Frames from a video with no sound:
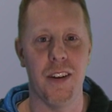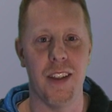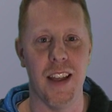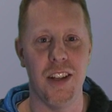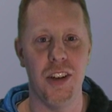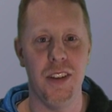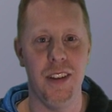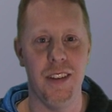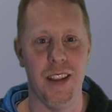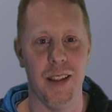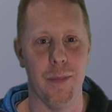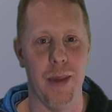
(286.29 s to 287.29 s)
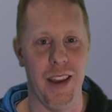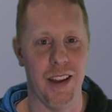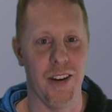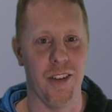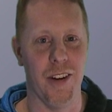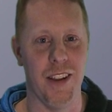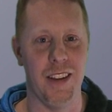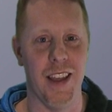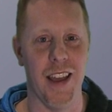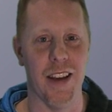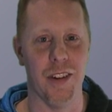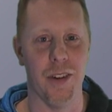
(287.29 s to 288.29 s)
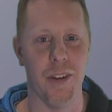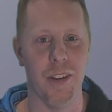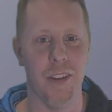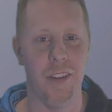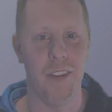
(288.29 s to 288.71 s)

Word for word: attention and make it a great day, everyone.